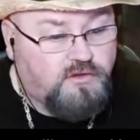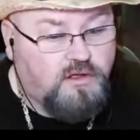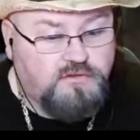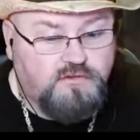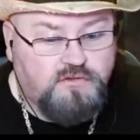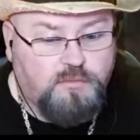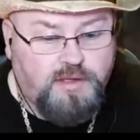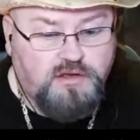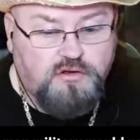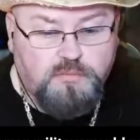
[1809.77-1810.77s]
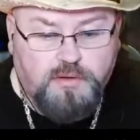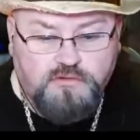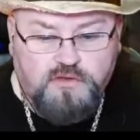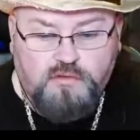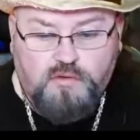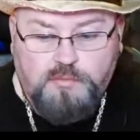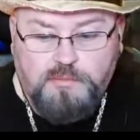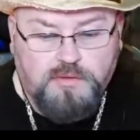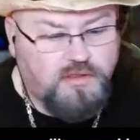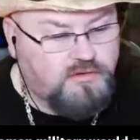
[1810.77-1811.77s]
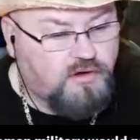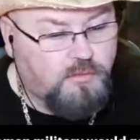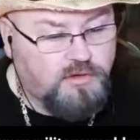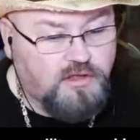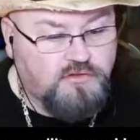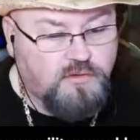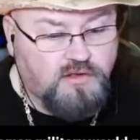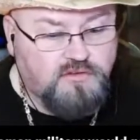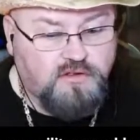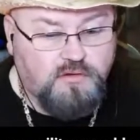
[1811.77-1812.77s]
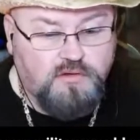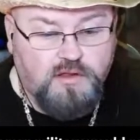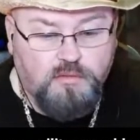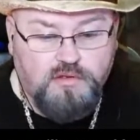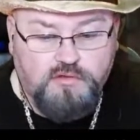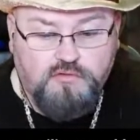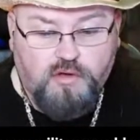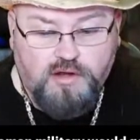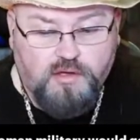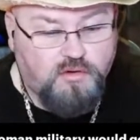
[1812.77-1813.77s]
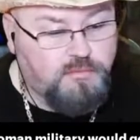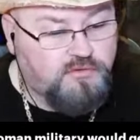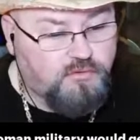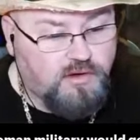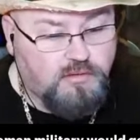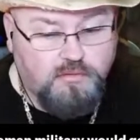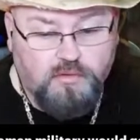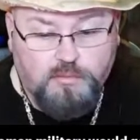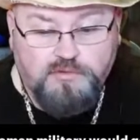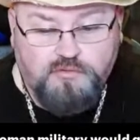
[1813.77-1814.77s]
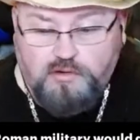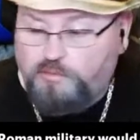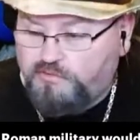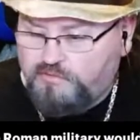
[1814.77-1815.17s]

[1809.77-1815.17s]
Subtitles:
consequence to abandon your post and the Roman military would get you executed? They were either drawn out or betrayed, or betrayal was